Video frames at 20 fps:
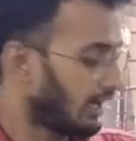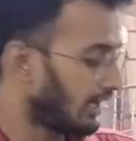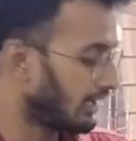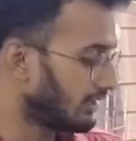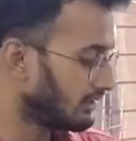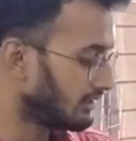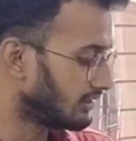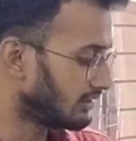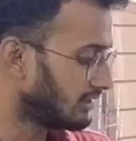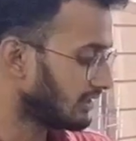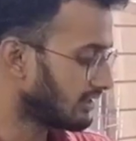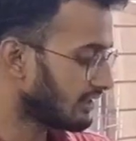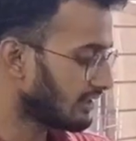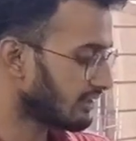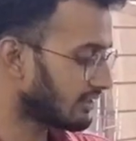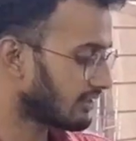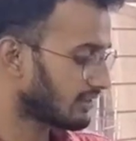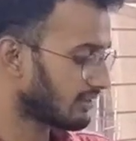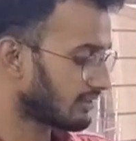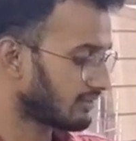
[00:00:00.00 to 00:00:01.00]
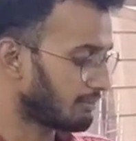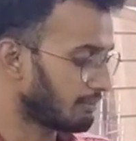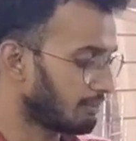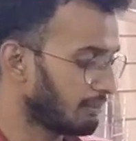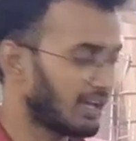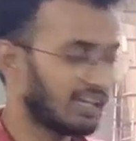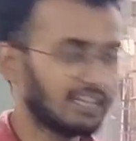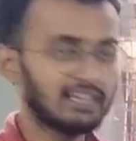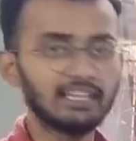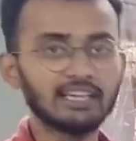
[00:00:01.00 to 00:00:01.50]
And this is
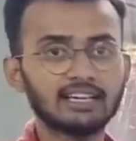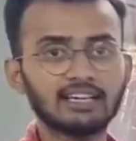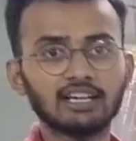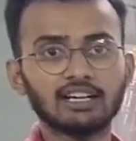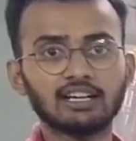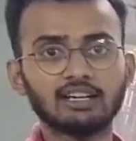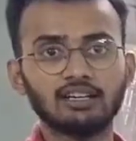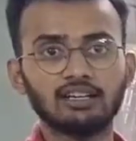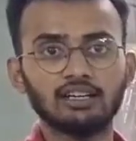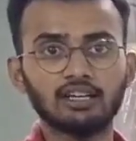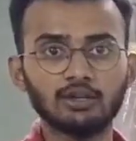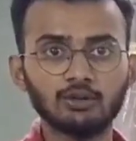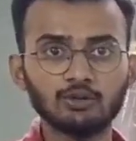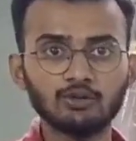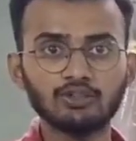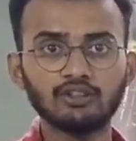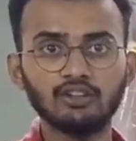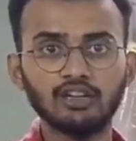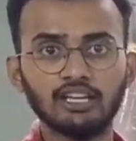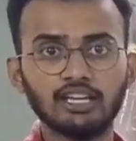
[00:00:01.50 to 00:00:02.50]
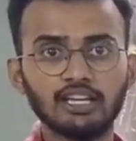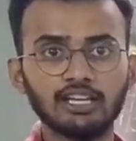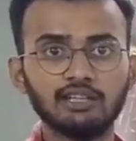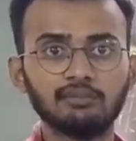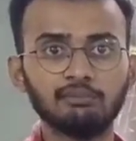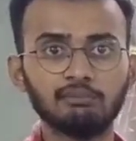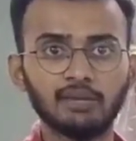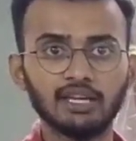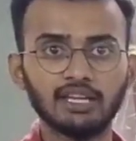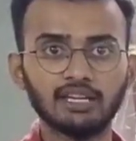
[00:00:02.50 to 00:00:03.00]
mainly used
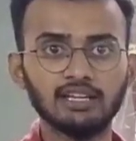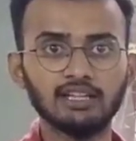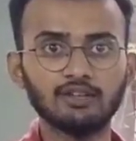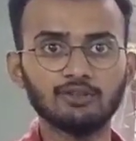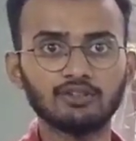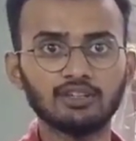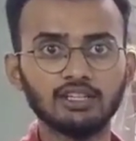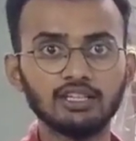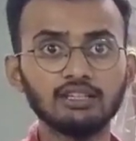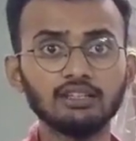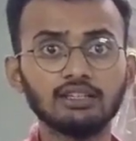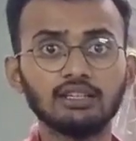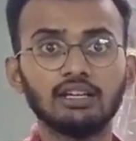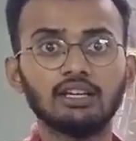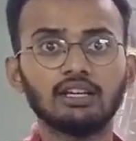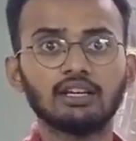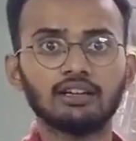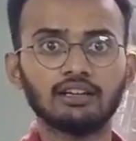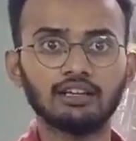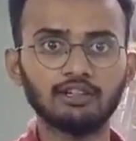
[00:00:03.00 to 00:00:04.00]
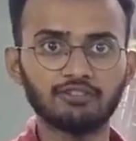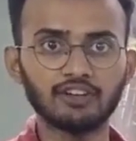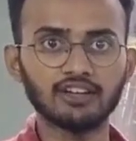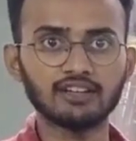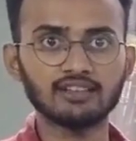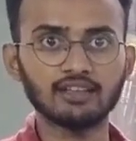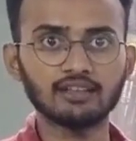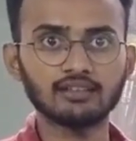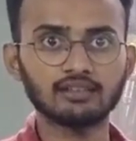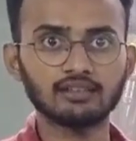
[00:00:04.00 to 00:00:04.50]
in
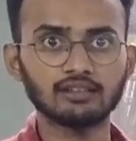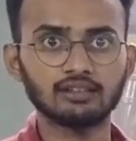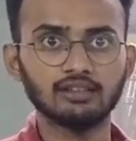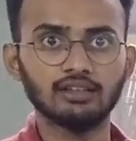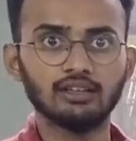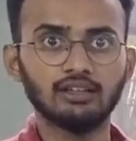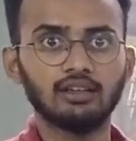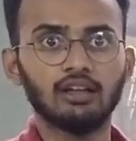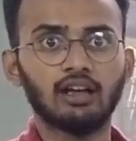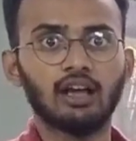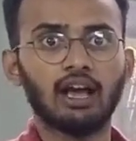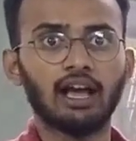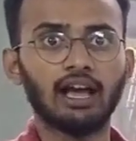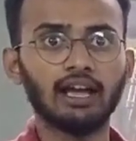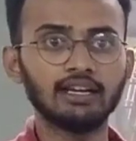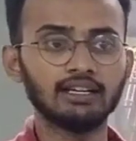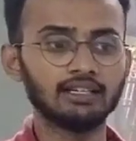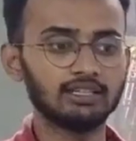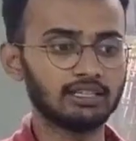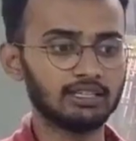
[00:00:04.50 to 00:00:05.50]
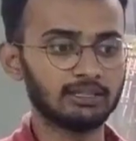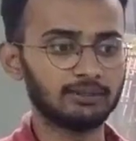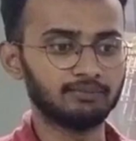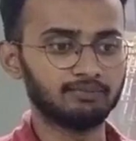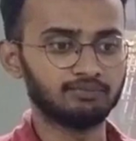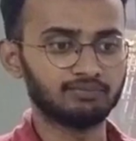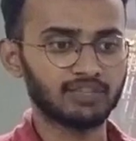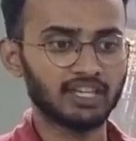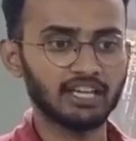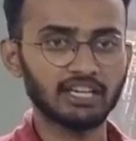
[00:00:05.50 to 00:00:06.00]
defenses and
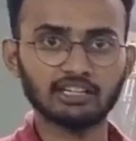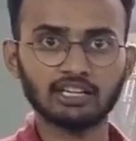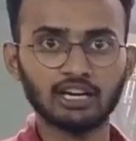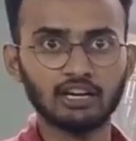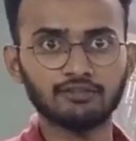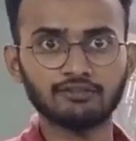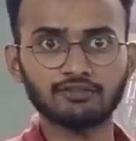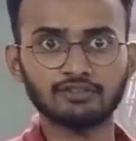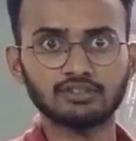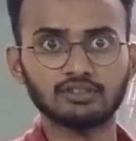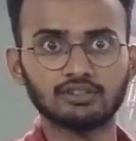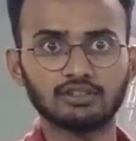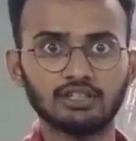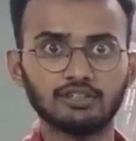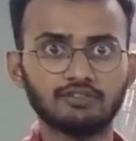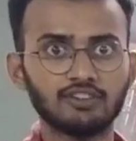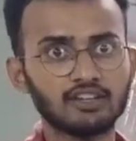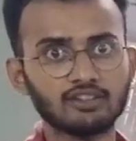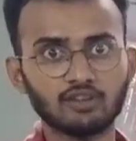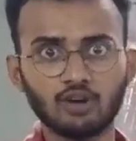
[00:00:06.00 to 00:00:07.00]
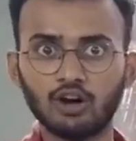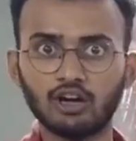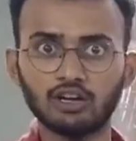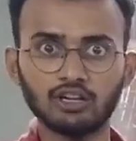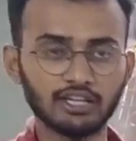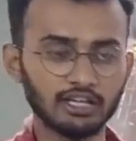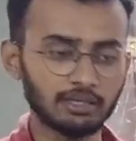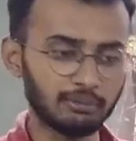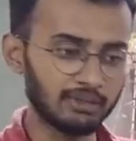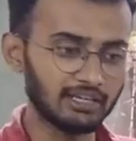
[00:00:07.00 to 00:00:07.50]
aircrafts, defense,
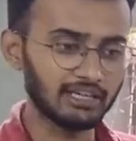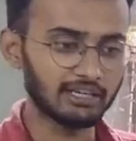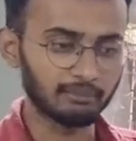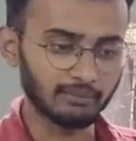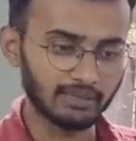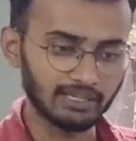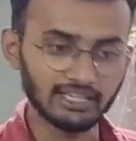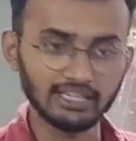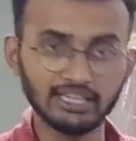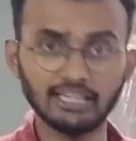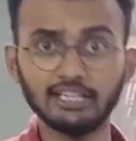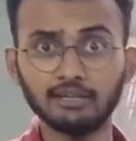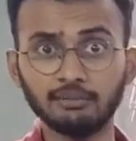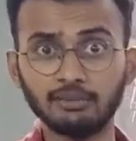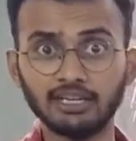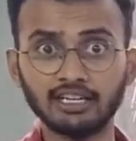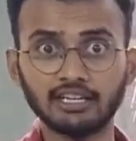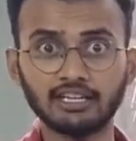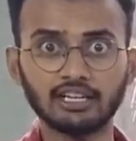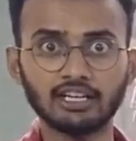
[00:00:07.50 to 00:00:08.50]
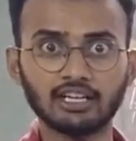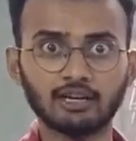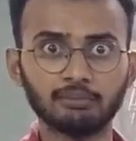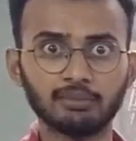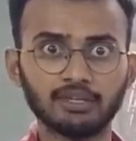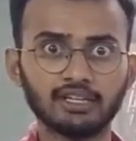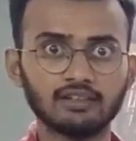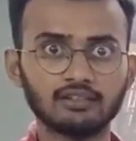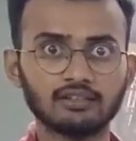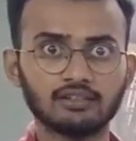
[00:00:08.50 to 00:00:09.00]
or in any military
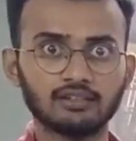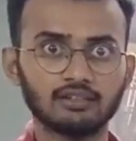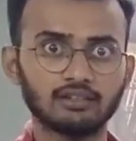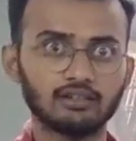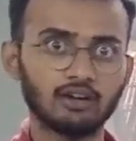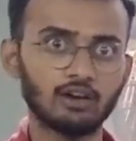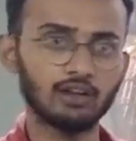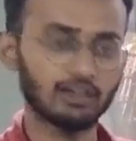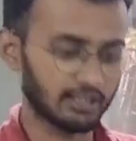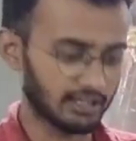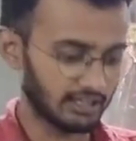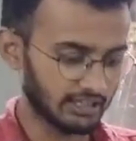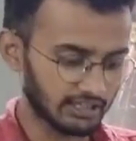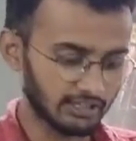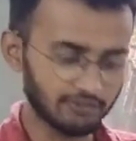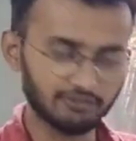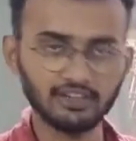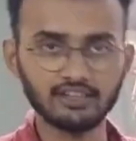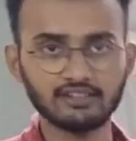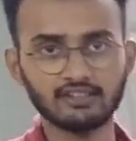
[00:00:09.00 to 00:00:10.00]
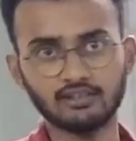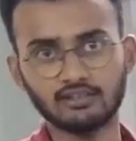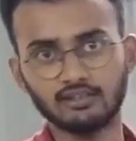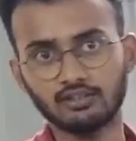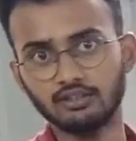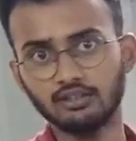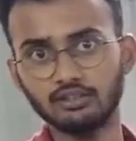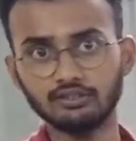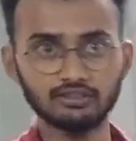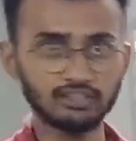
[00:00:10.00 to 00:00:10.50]
companies, or any
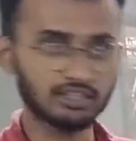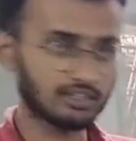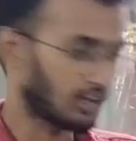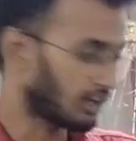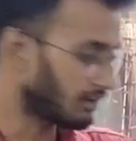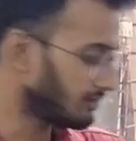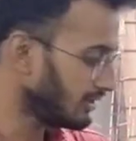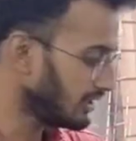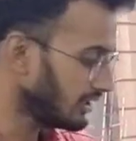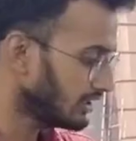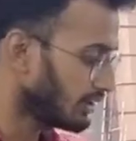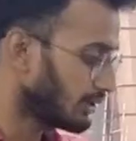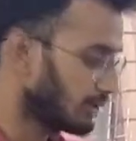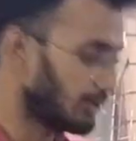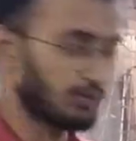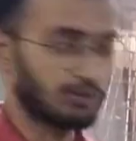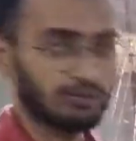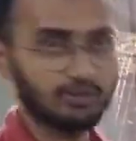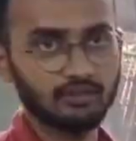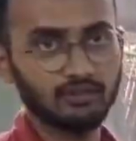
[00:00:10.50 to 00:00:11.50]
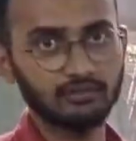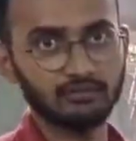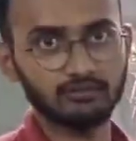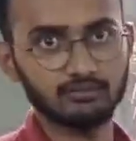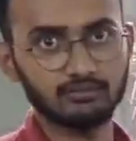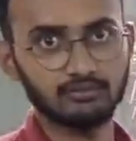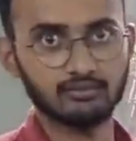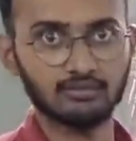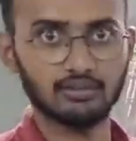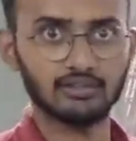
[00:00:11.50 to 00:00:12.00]
defenses. These are the used.
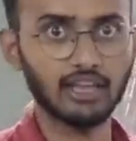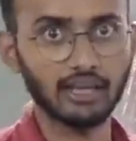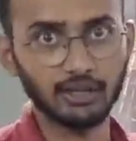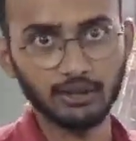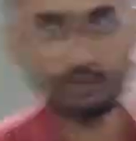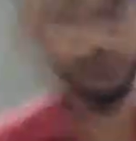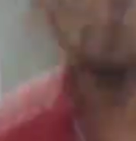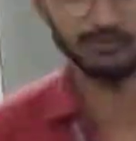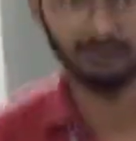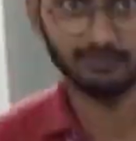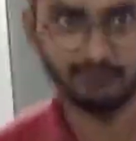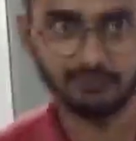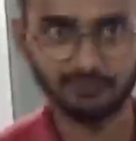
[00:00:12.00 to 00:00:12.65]
Thank you.